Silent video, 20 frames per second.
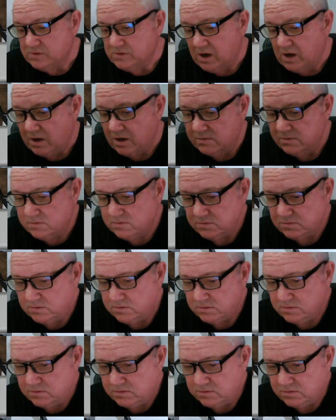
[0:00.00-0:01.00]
uh,
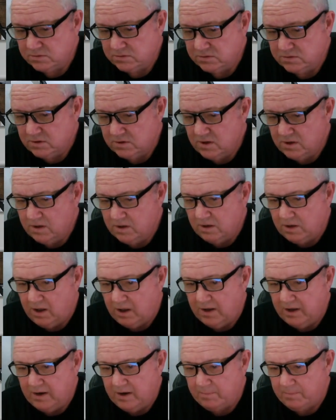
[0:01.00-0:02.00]

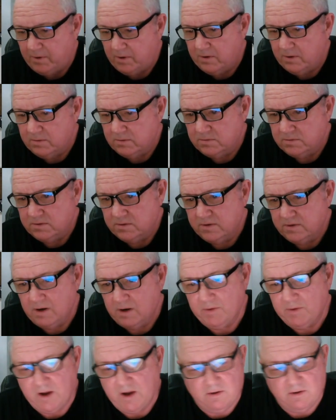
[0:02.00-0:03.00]
line up our, there
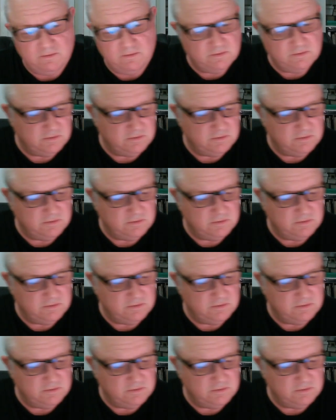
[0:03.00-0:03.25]
we go.